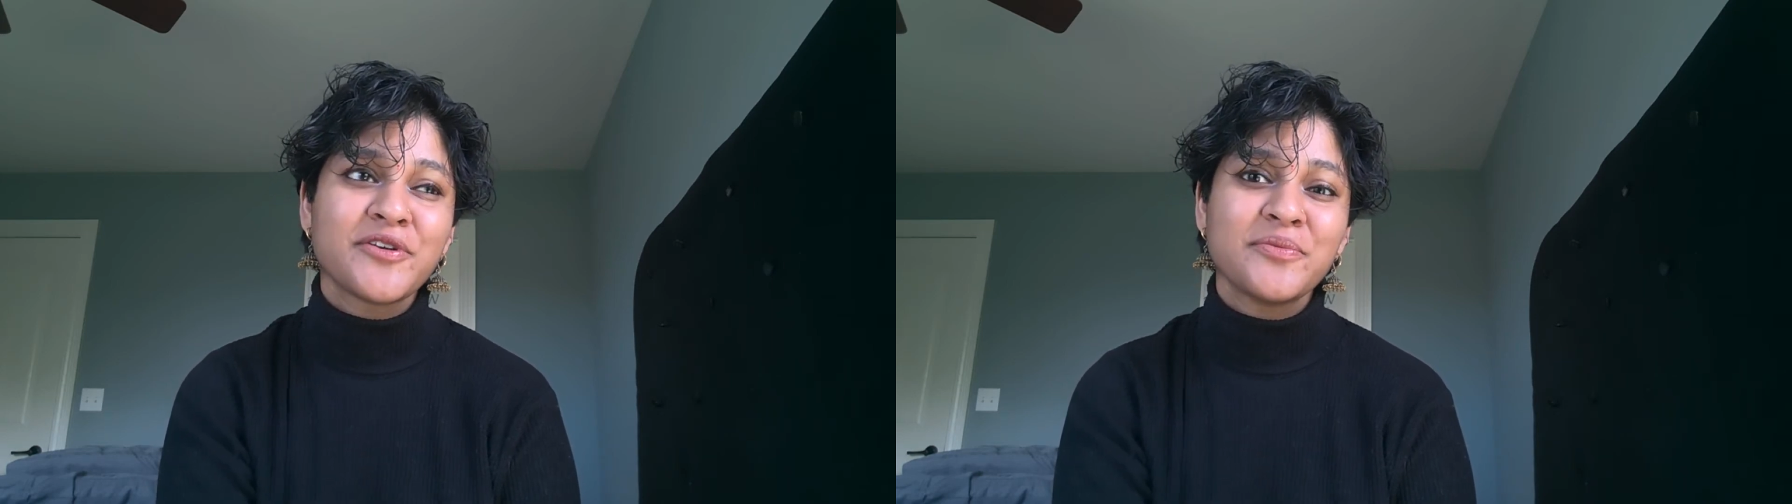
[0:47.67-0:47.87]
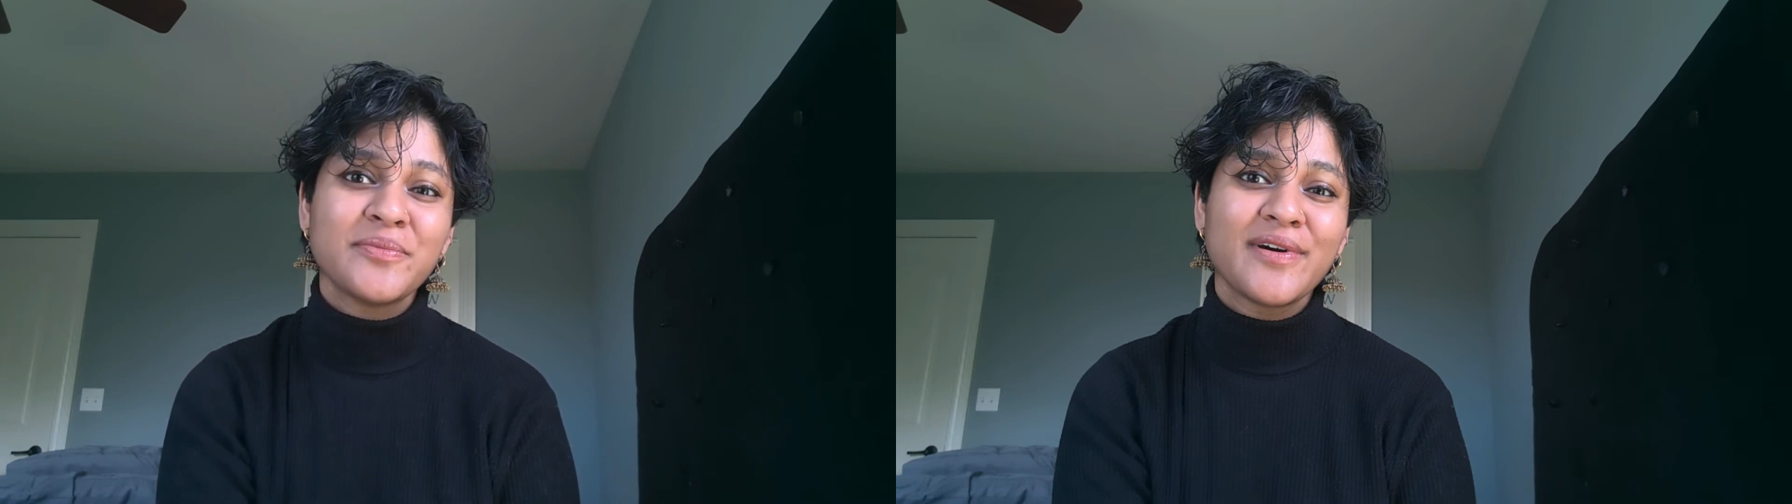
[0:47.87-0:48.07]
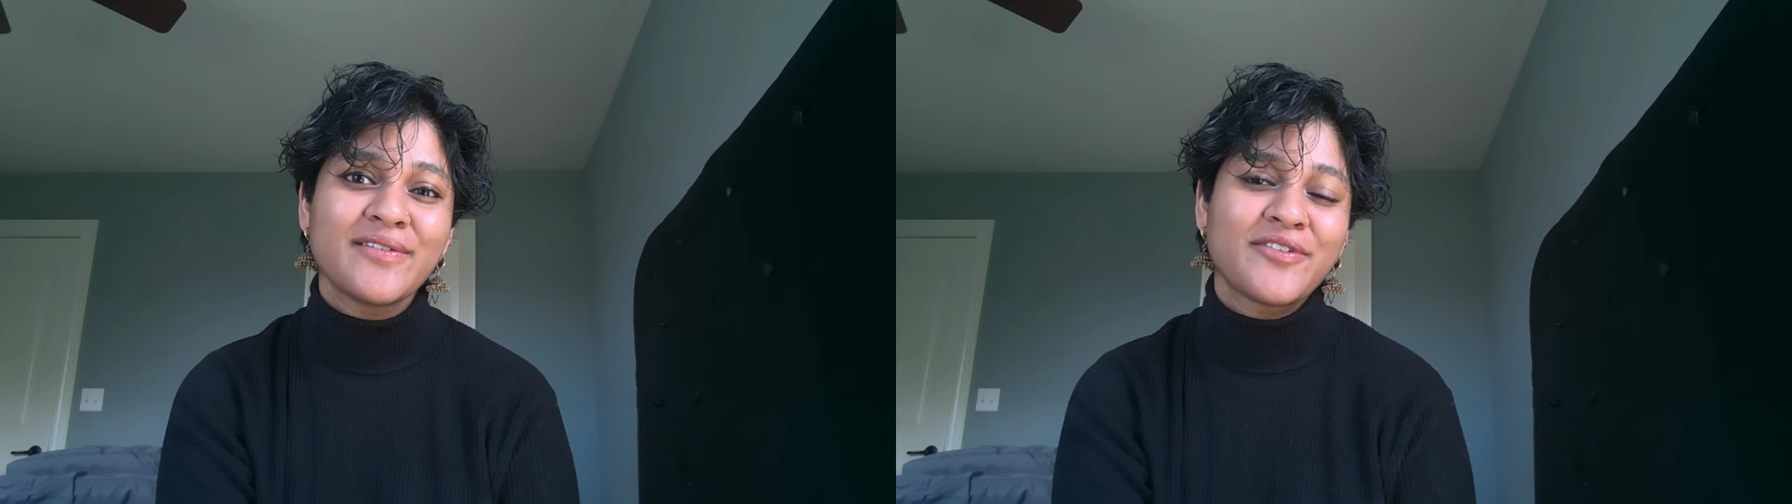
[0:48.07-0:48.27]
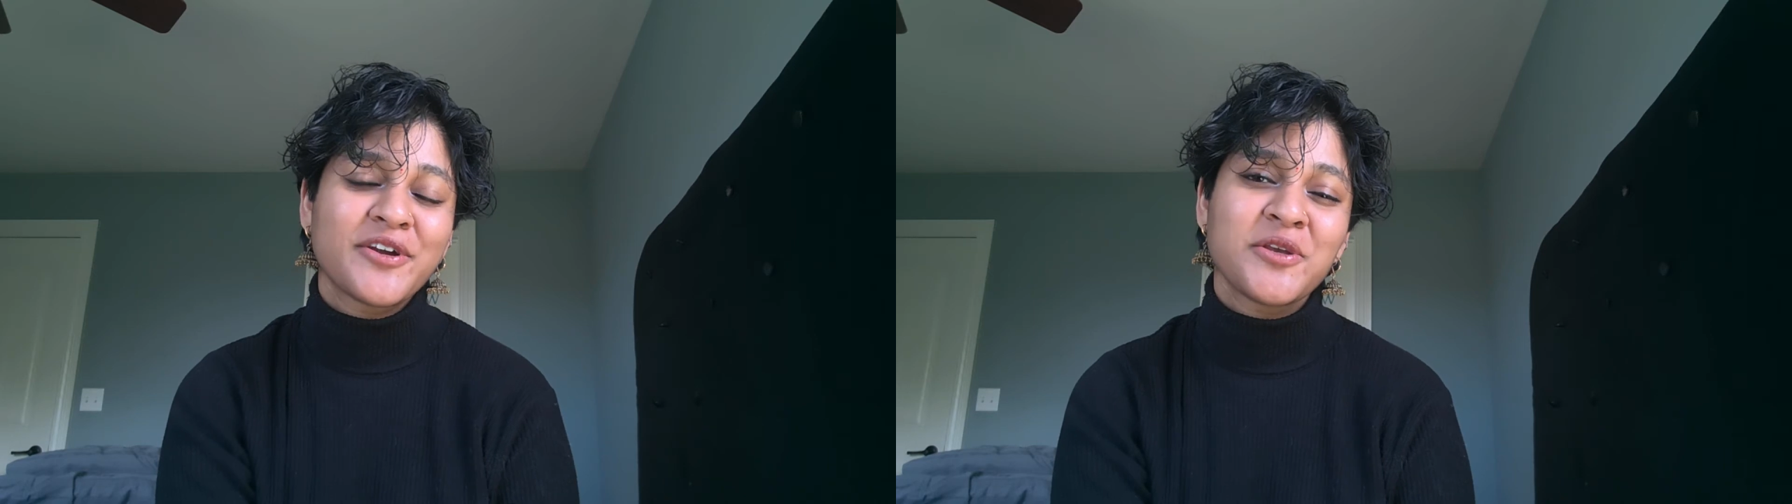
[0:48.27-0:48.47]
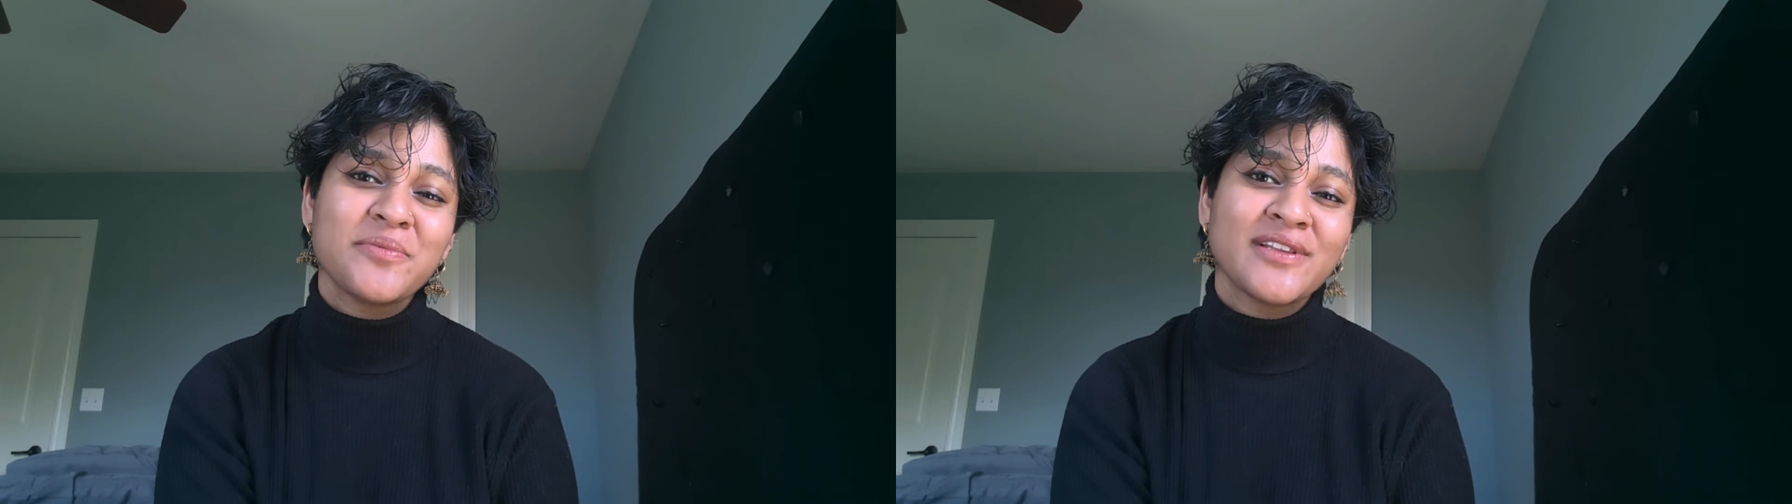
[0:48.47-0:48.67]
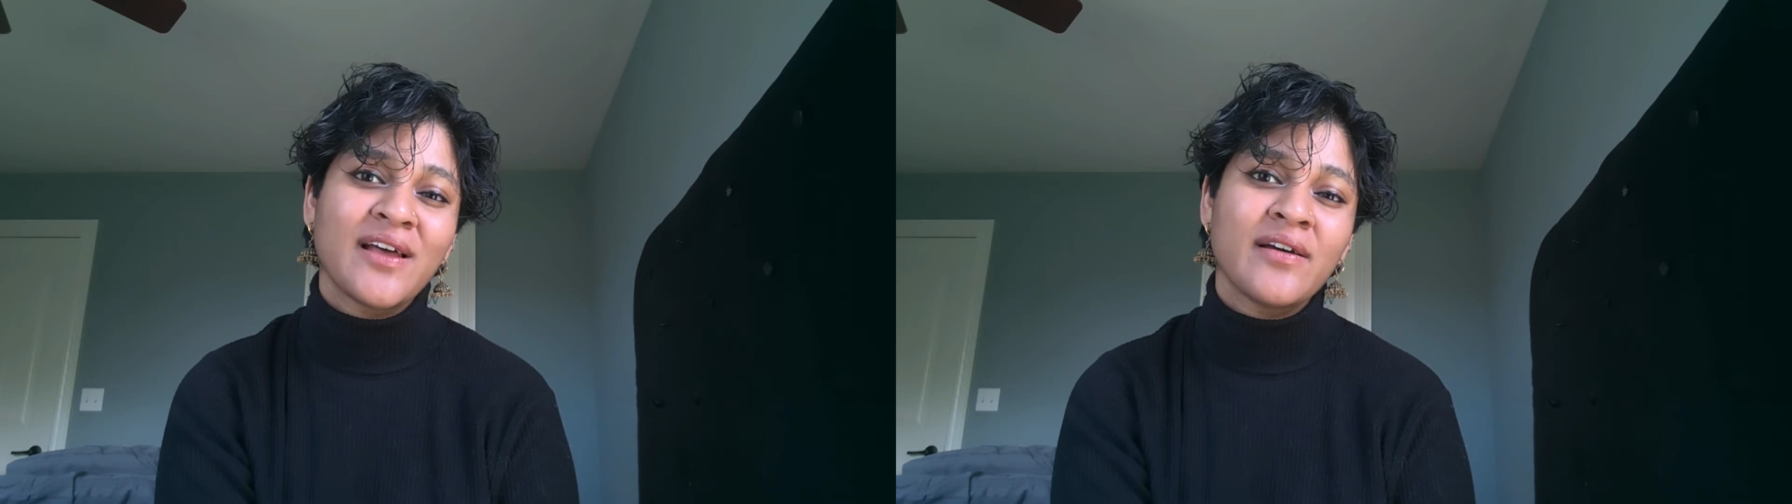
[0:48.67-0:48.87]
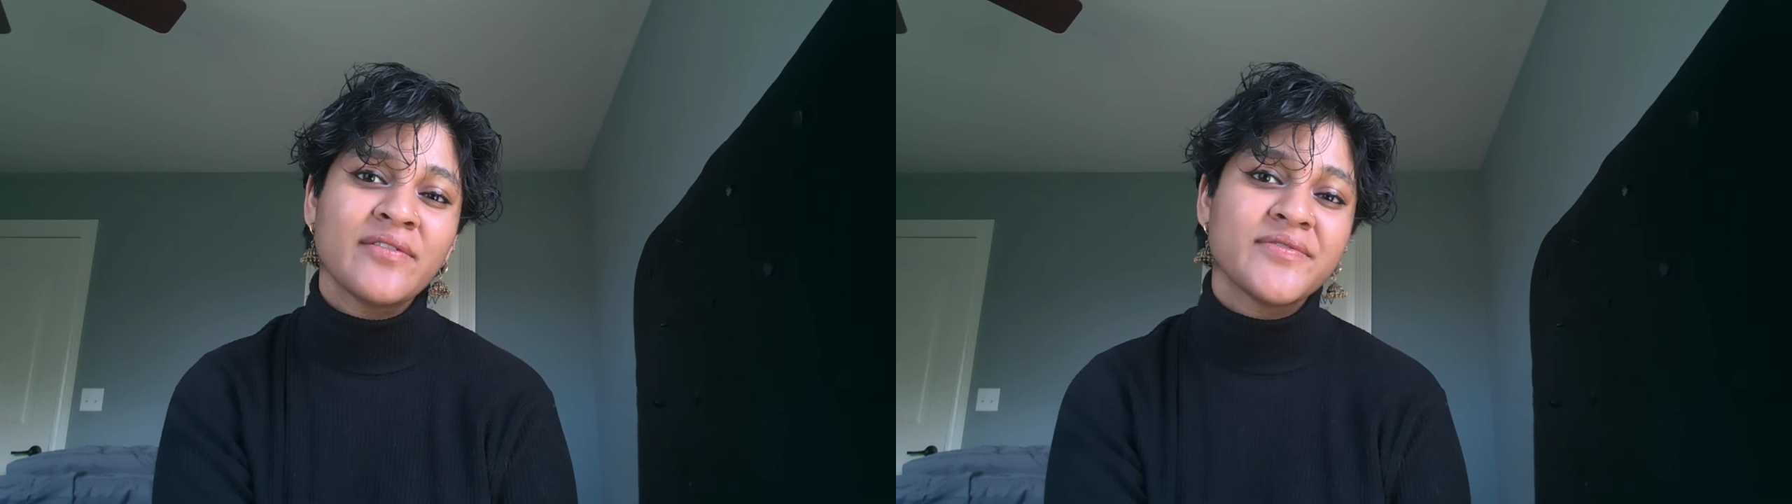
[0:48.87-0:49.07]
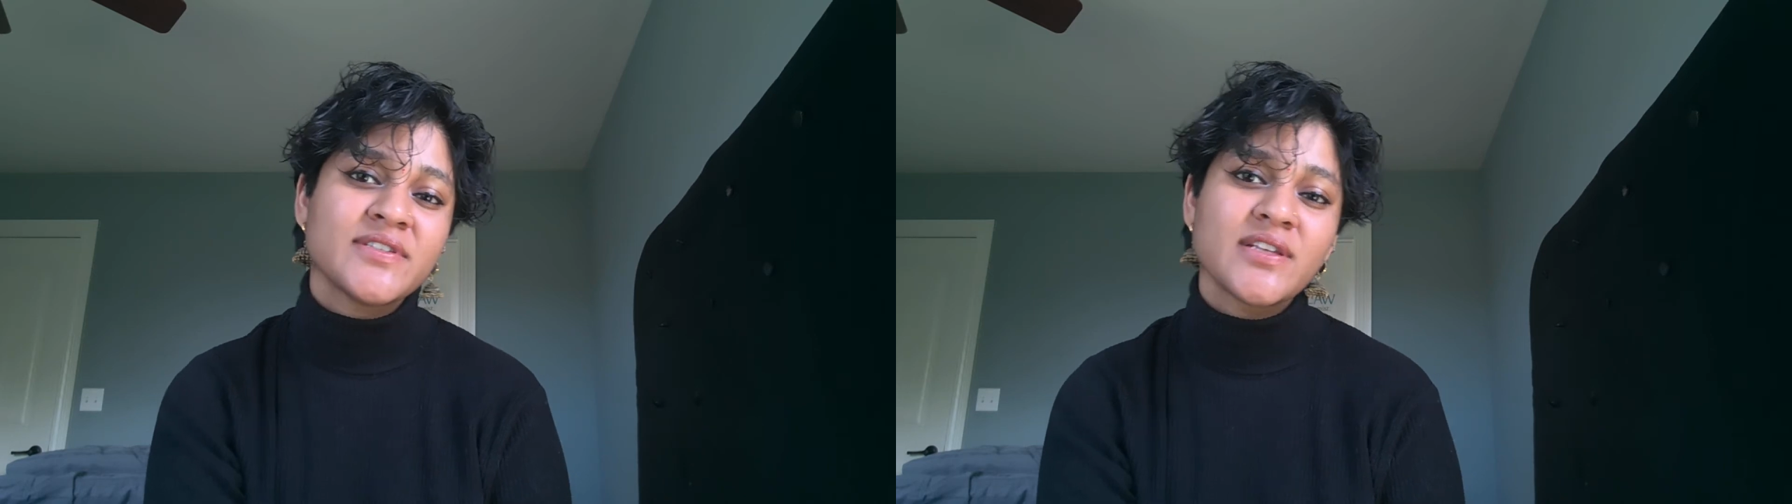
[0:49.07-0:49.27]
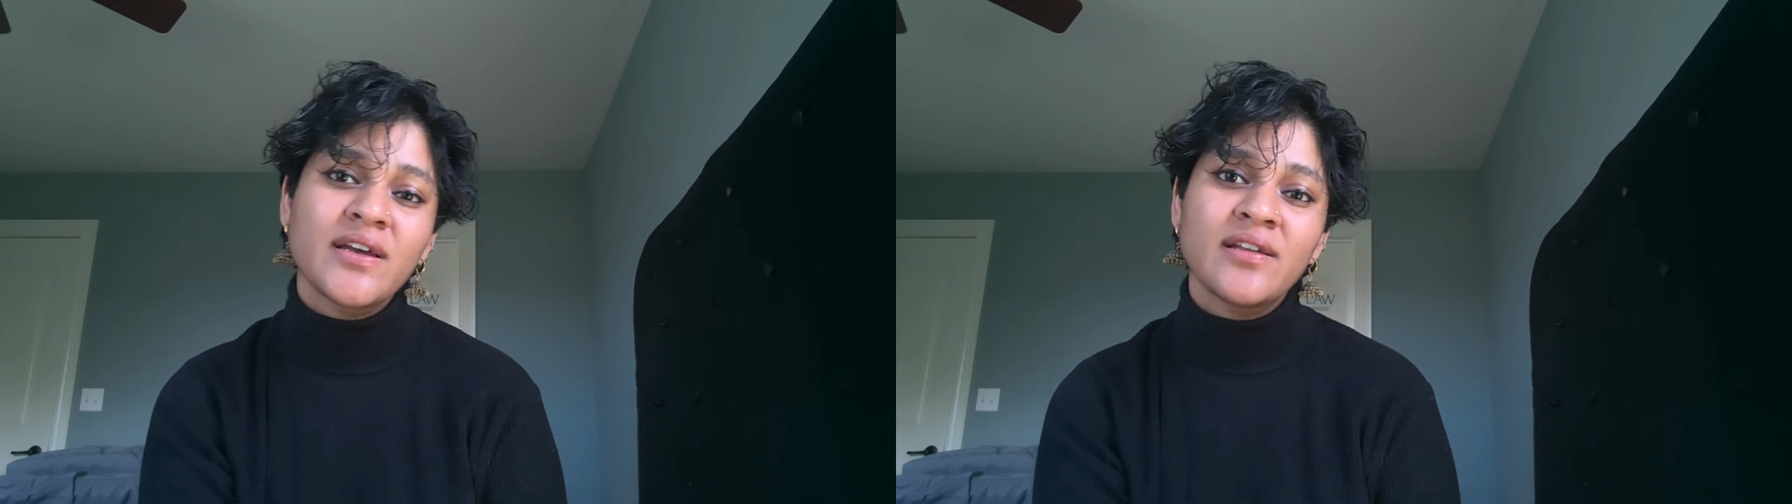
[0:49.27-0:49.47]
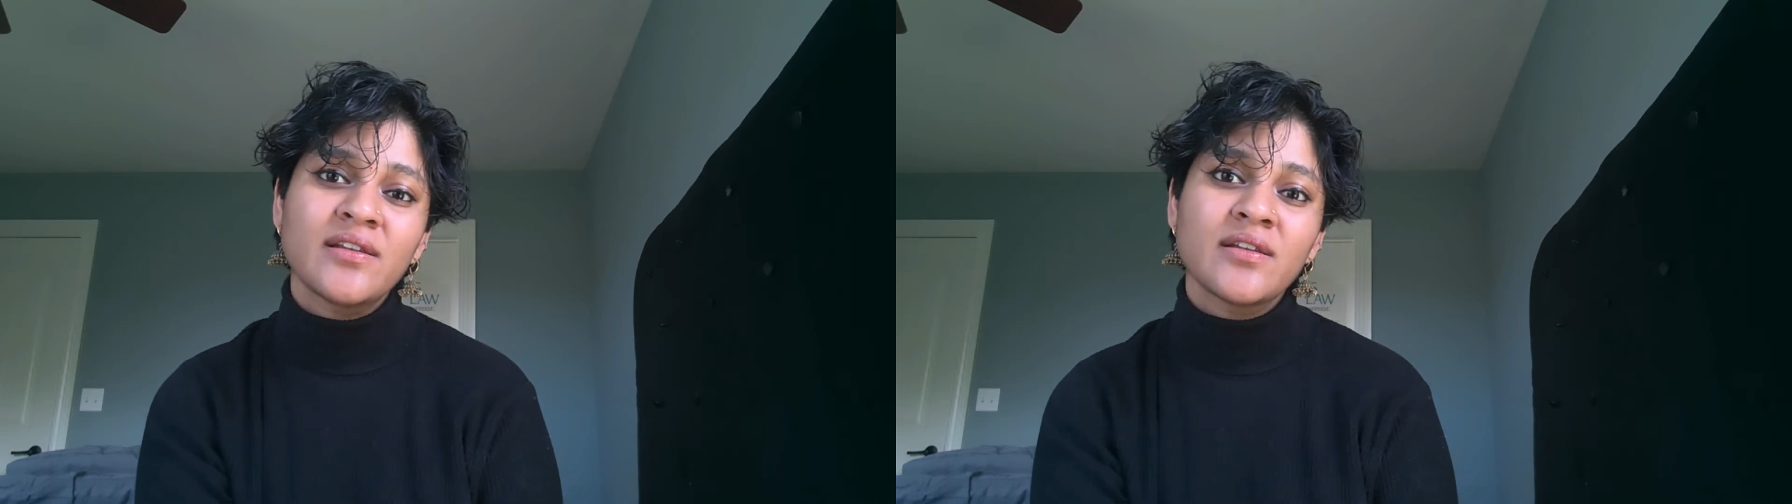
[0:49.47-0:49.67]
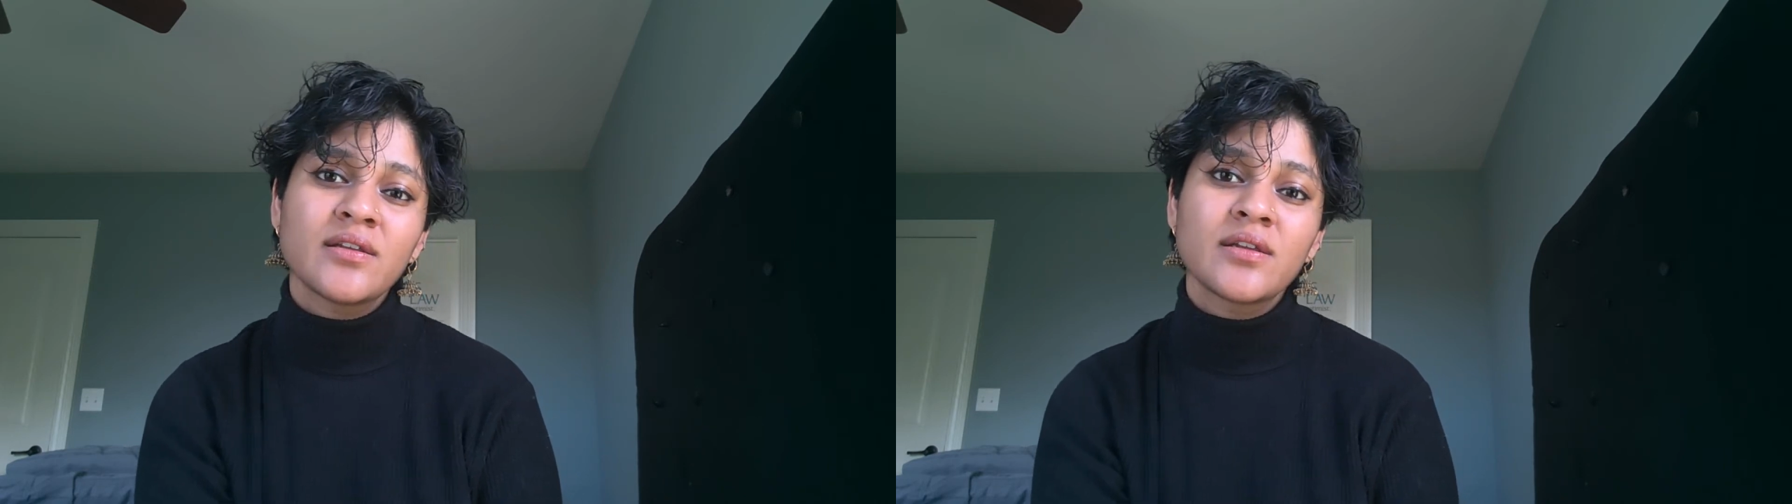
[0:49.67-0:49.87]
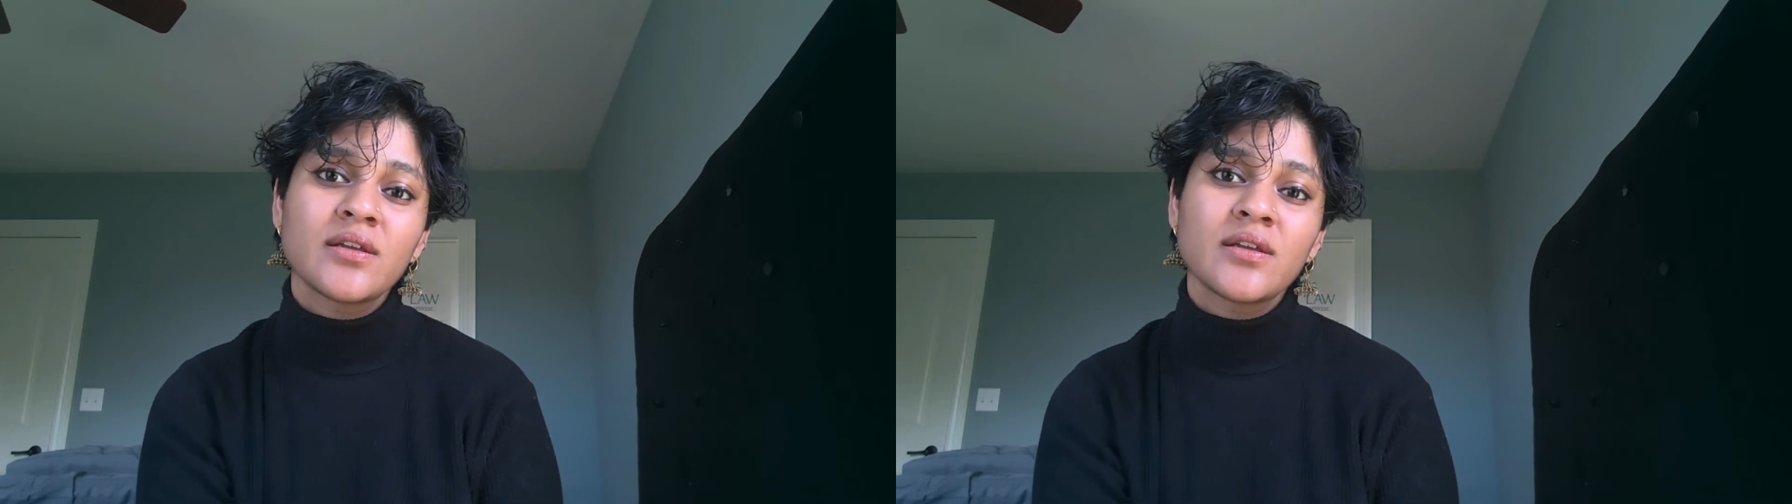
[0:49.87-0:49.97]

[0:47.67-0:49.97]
hum- of our human lives, and